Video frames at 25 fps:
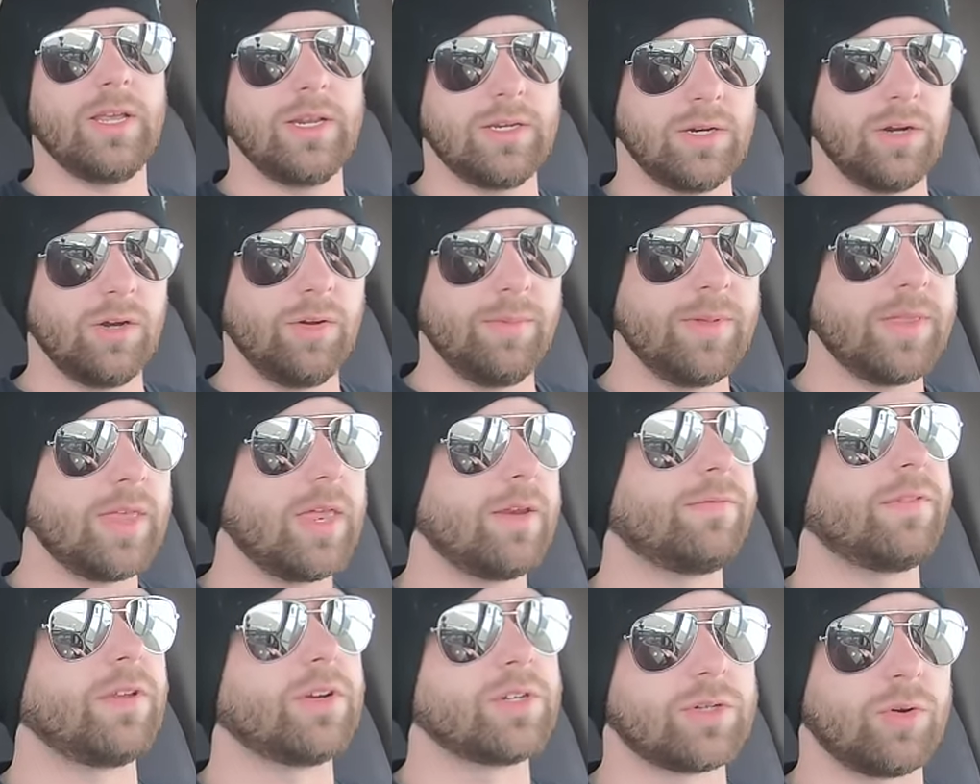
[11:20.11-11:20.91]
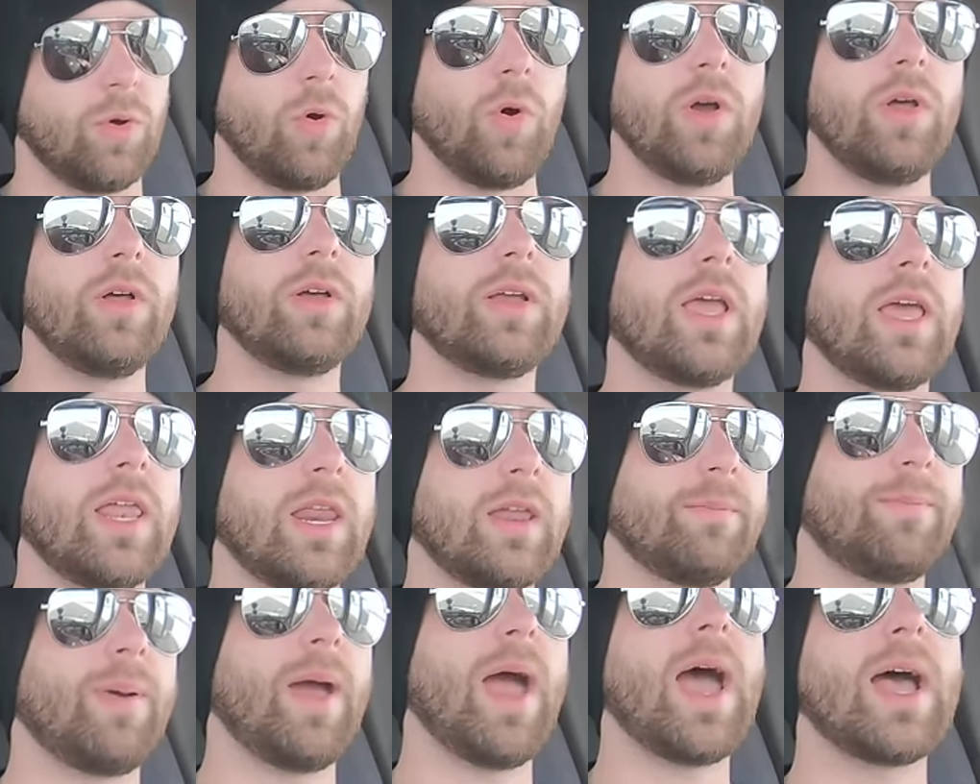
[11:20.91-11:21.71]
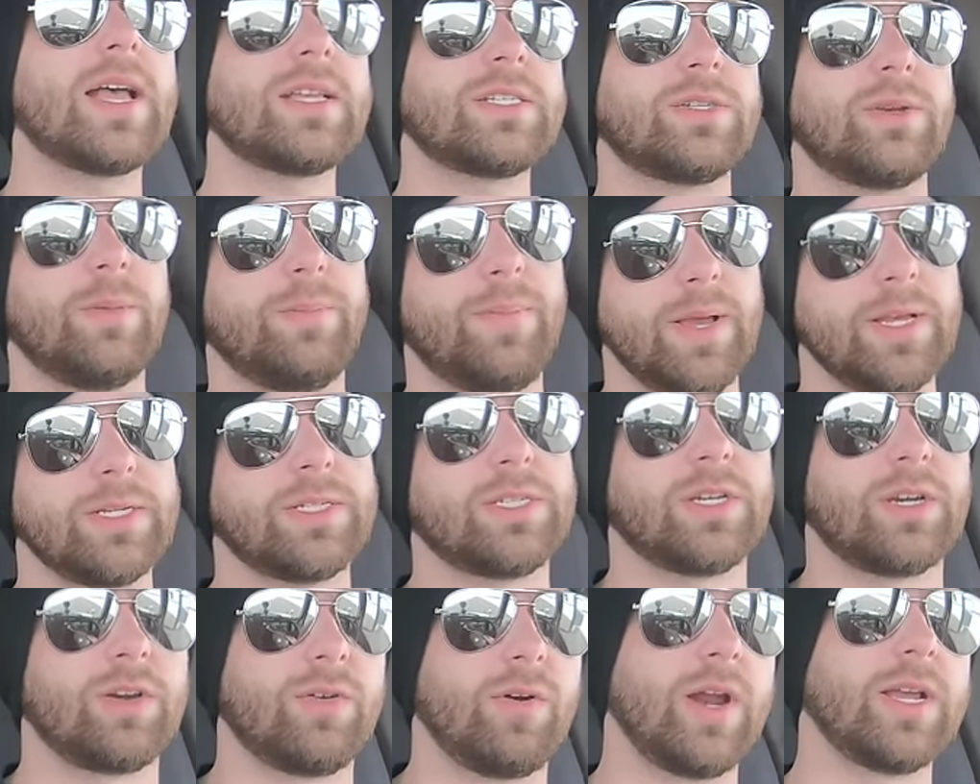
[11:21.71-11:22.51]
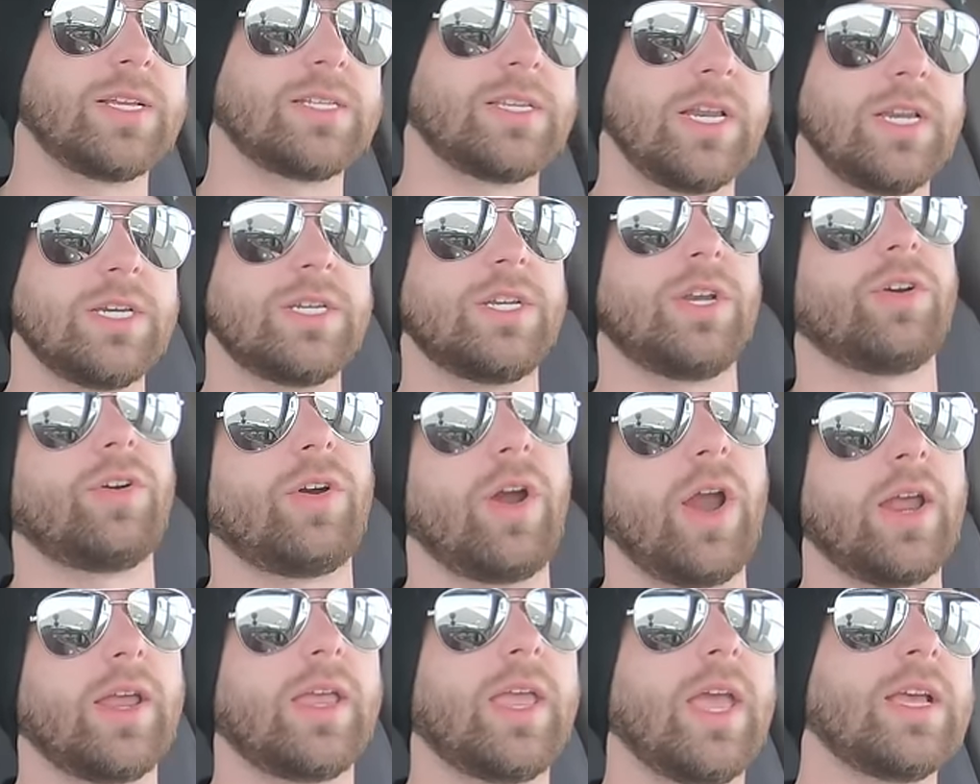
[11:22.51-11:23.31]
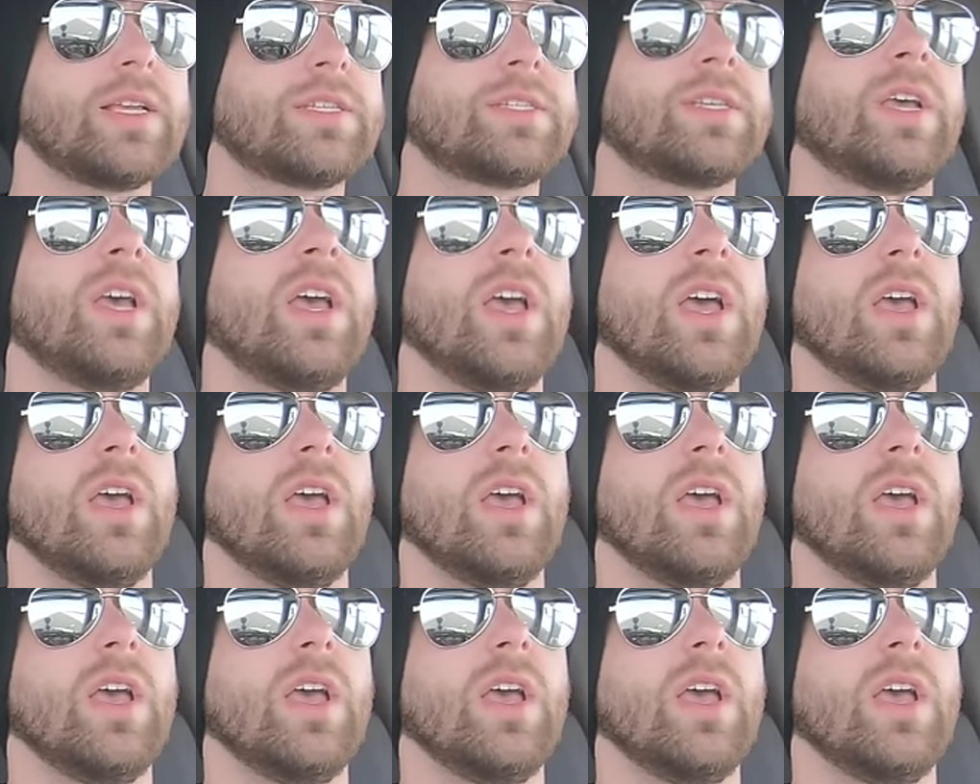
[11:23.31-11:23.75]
he told me that if there's oil getting past your piston rings and into your crankcase